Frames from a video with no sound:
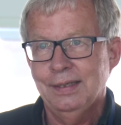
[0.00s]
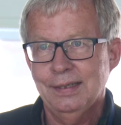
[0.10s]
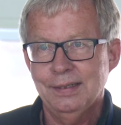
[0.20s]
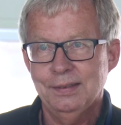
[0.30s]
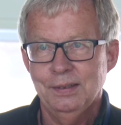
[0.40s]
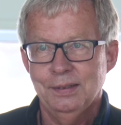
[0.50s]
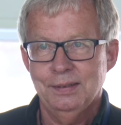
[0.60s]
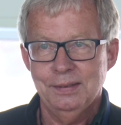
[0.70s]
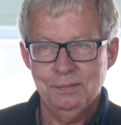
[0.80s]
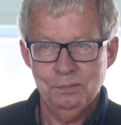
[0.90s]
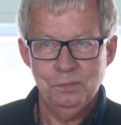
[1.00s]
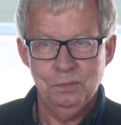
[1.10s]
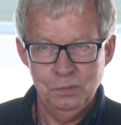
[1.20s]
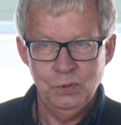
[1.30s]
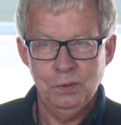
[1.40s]

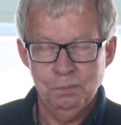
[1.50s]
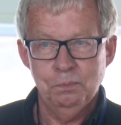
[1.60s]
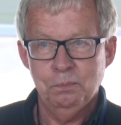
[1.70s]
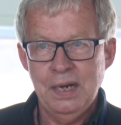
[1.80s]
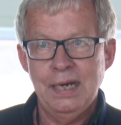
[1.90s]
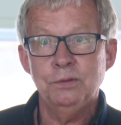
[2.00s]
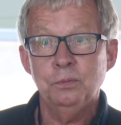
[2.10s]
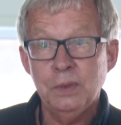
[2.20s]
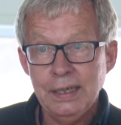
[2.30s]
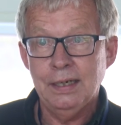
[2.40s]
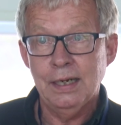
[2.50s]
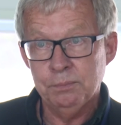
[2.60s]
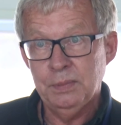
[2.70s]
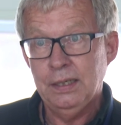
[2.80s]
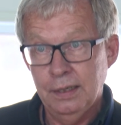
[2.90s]
the ban will
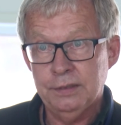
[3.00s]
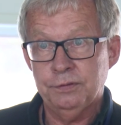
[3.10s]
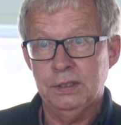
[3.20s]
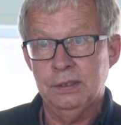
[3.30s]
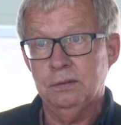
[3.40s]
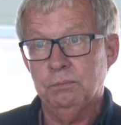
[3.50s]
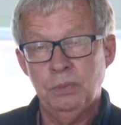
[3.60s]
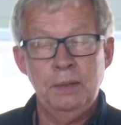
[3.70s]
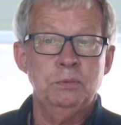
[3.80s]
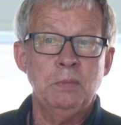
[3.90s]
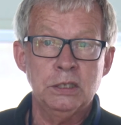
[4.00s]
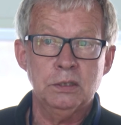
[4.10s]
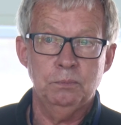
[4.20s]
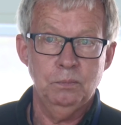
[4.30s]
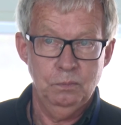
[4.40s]
have been lifted, perhaps much